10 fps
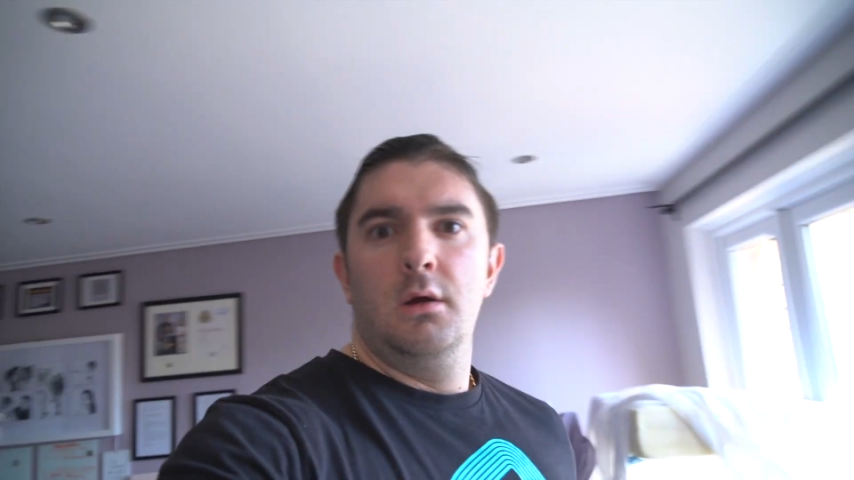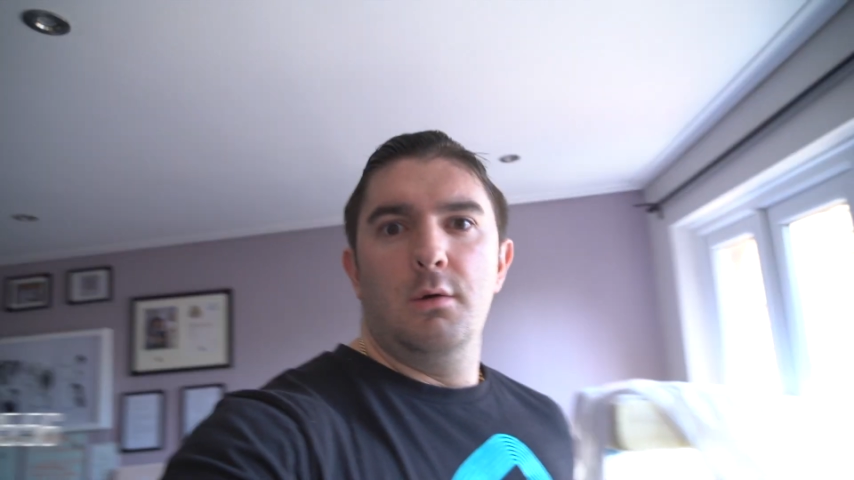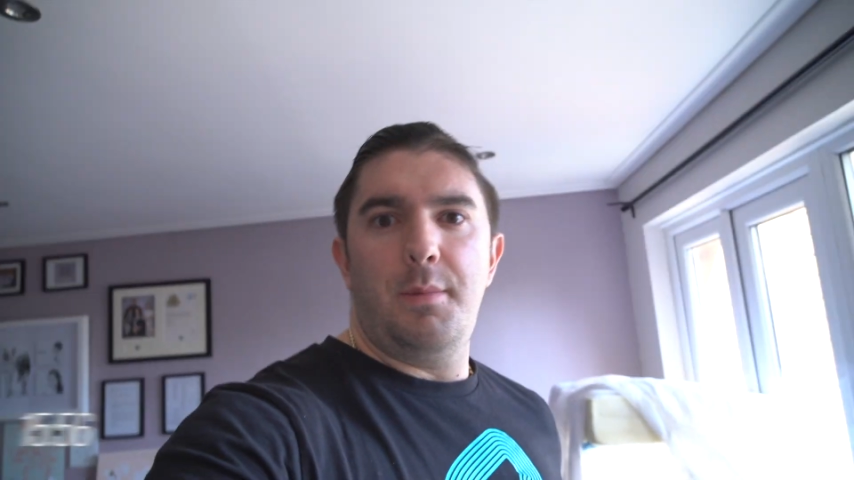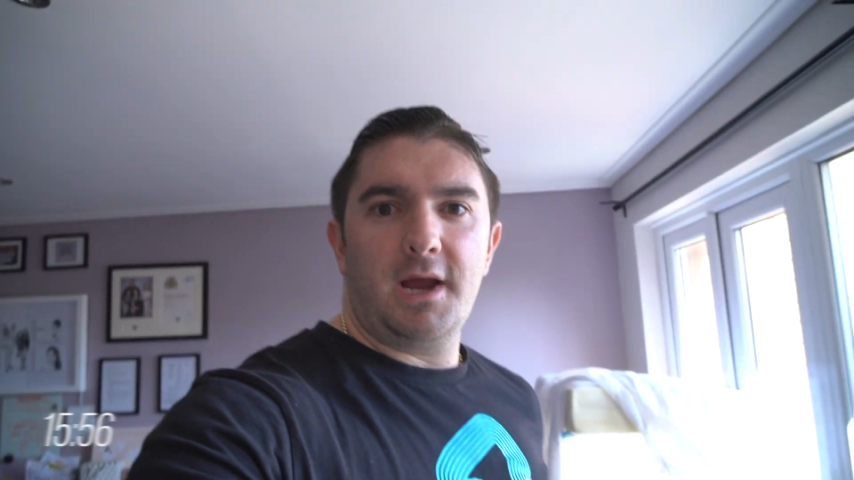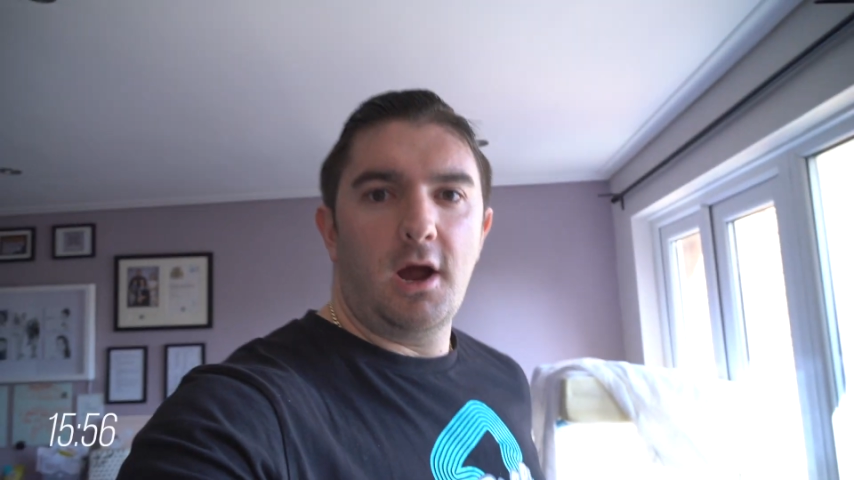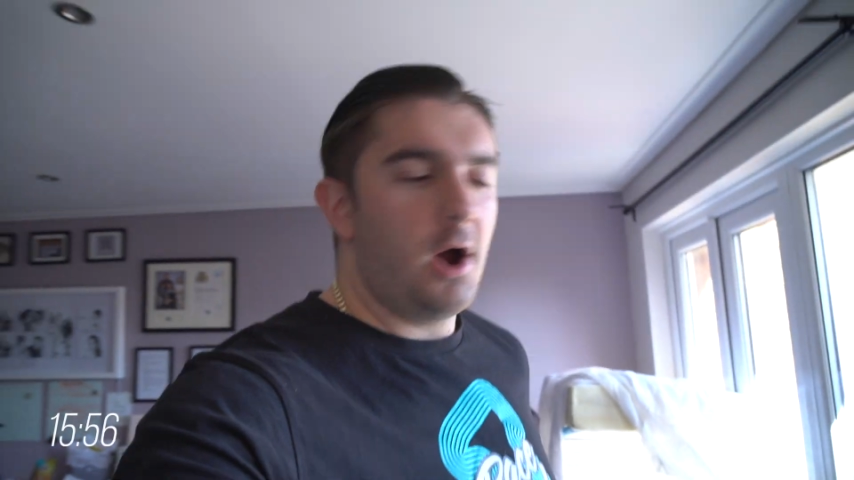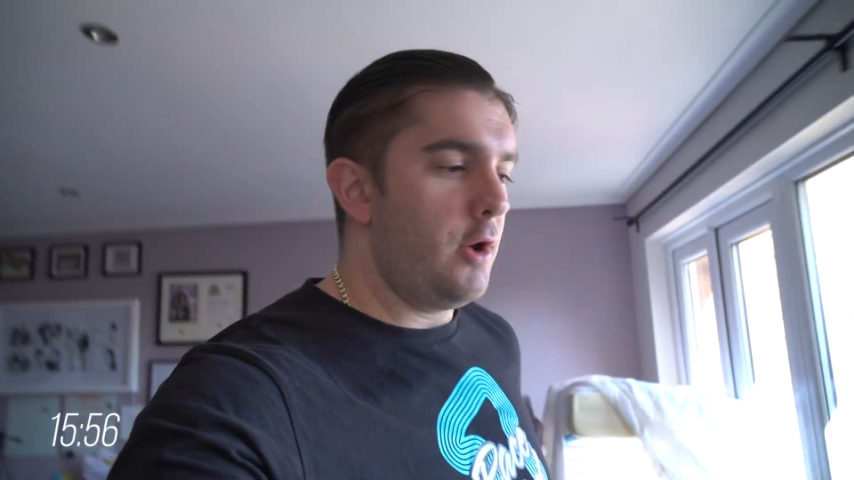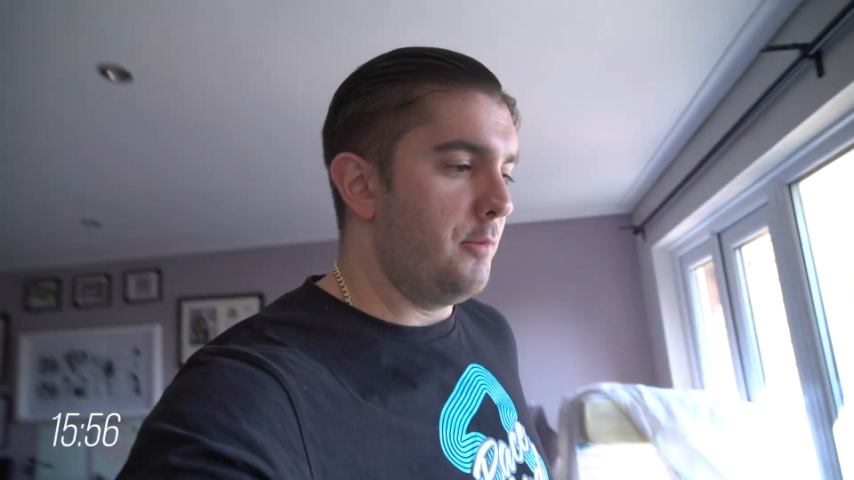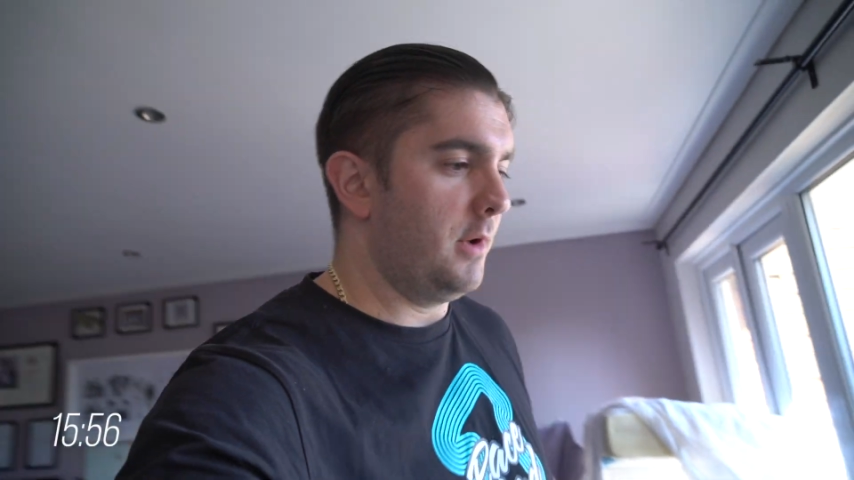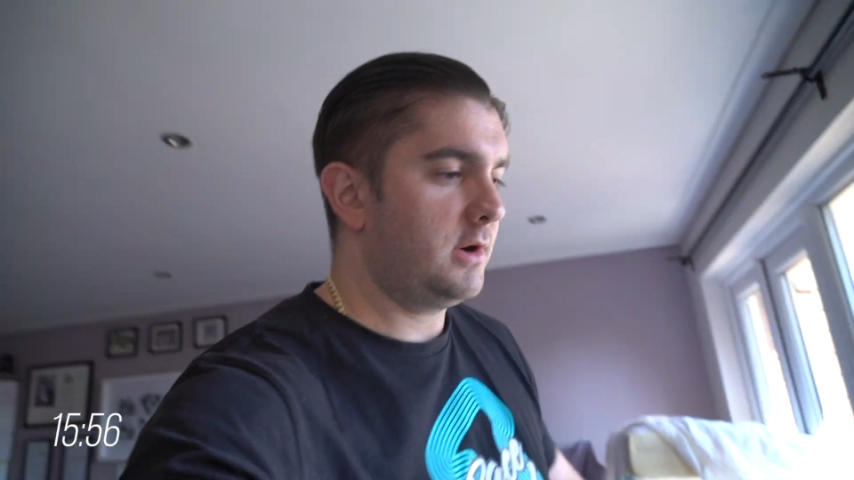We're back
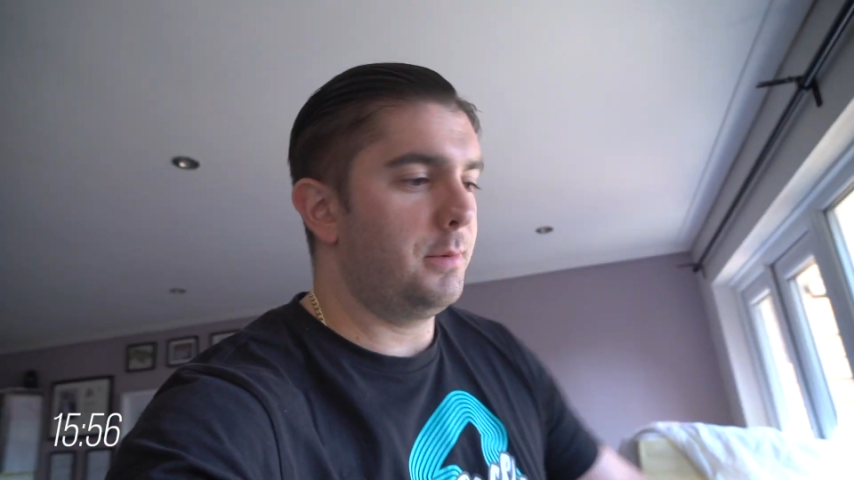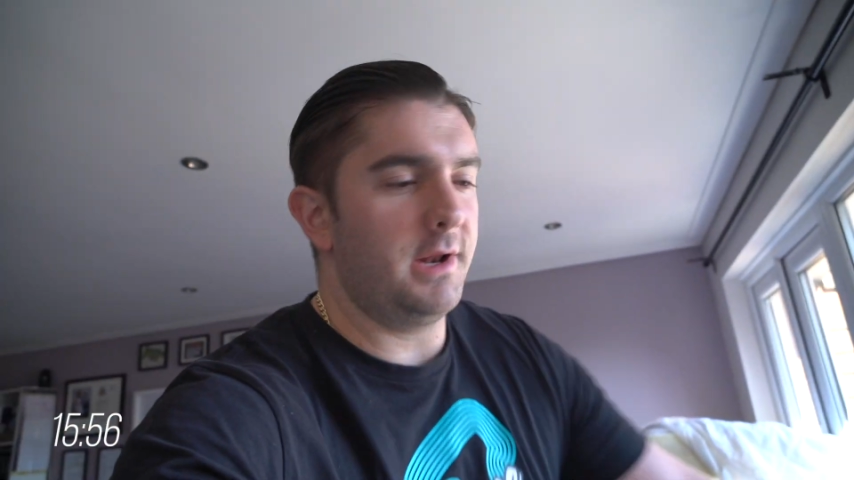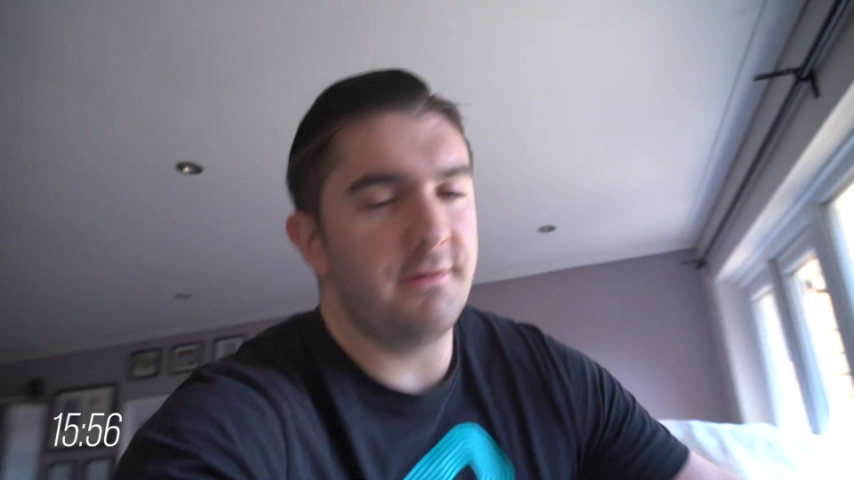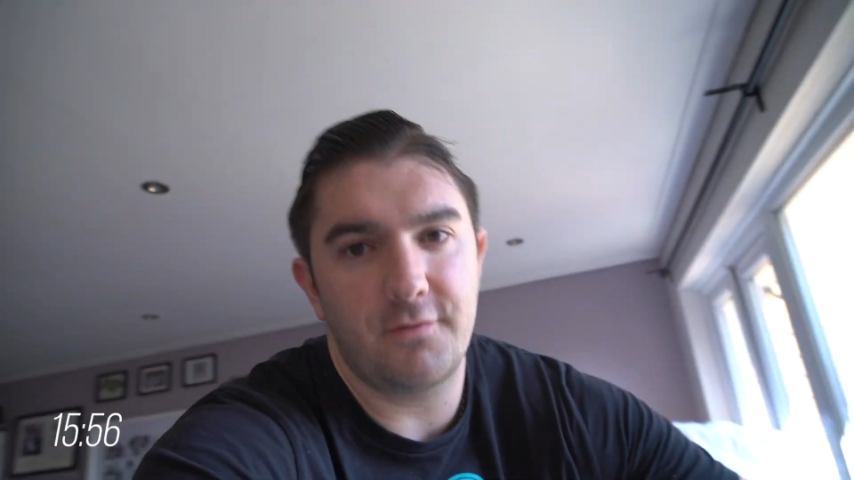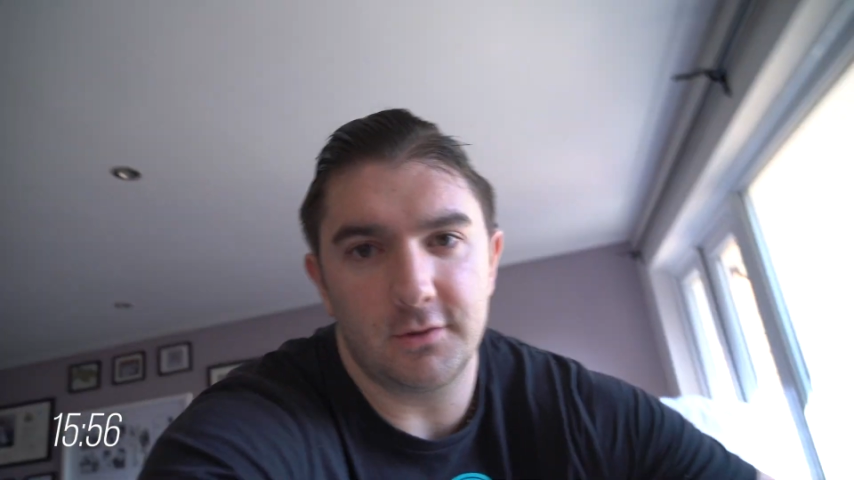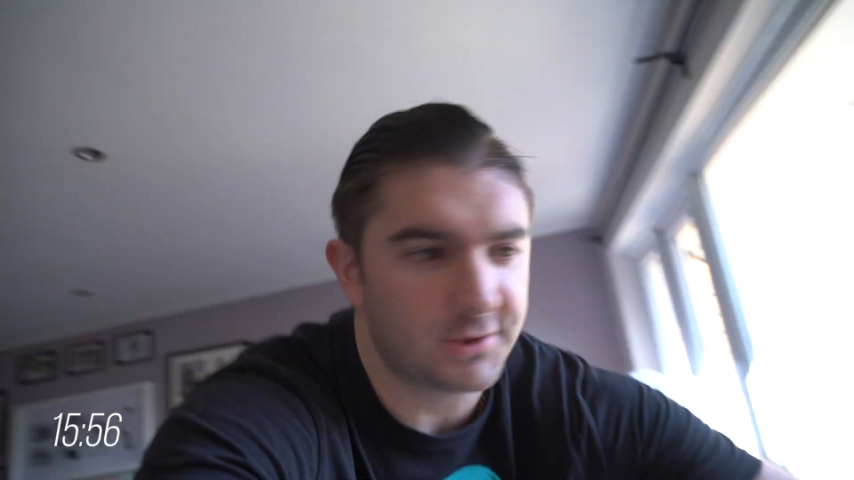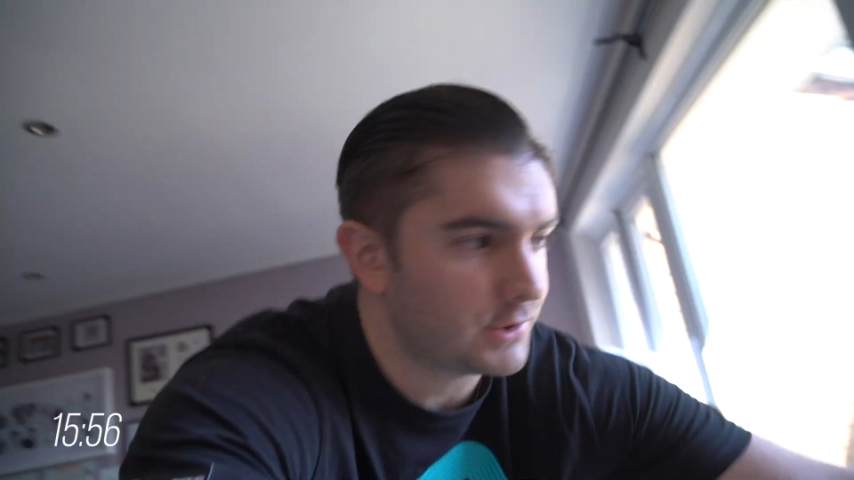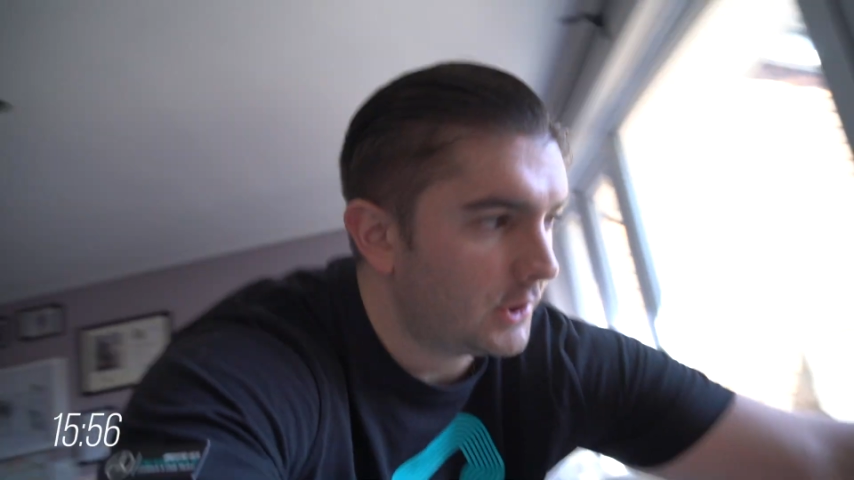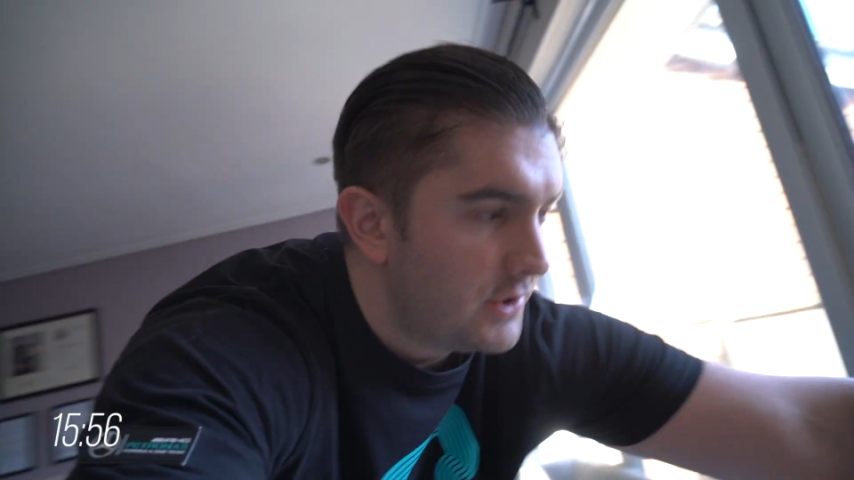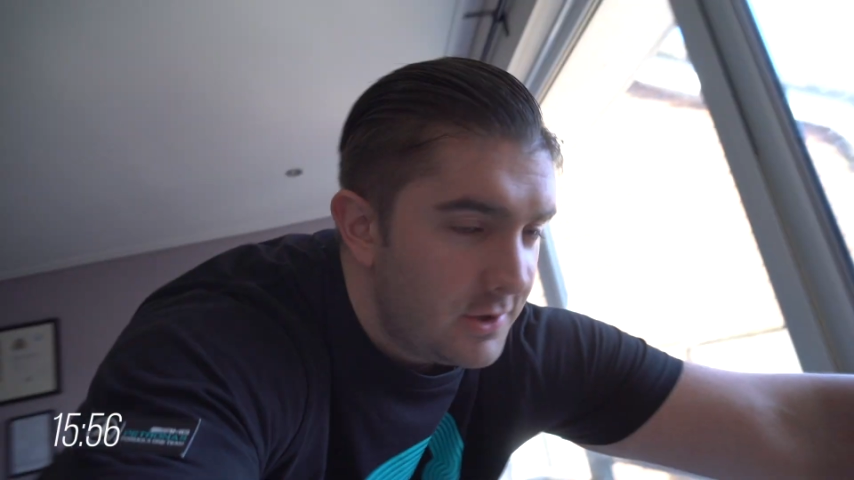home. I completely forgot to
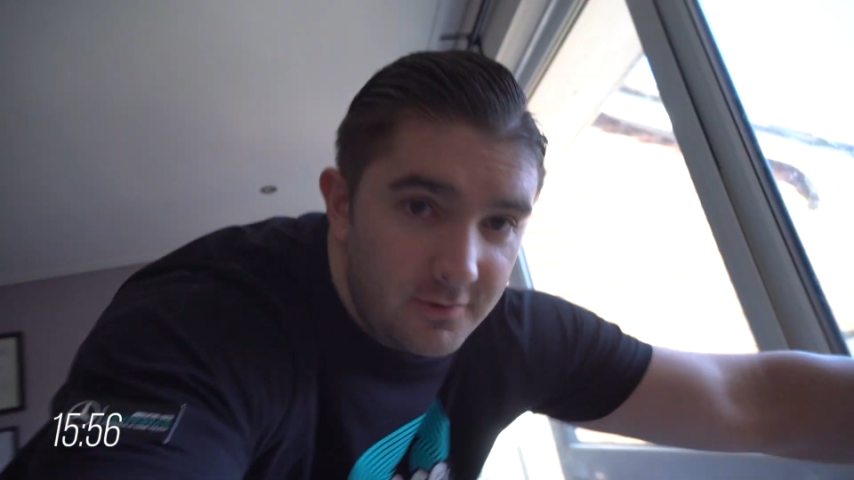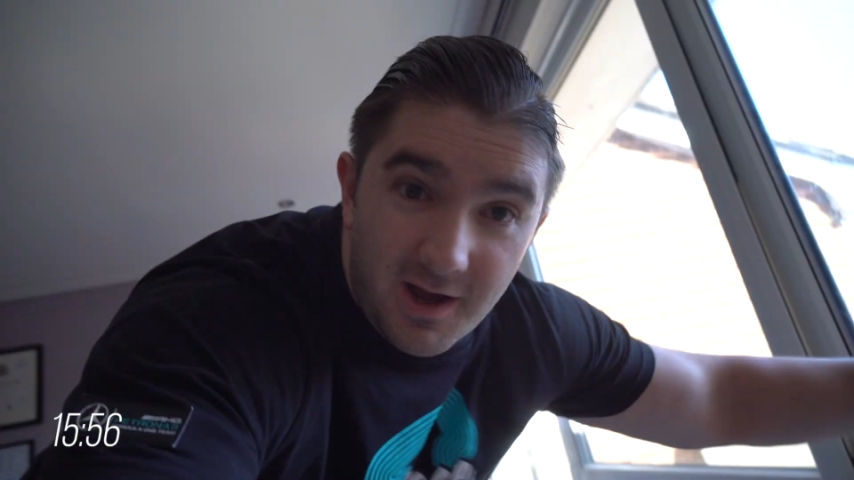show you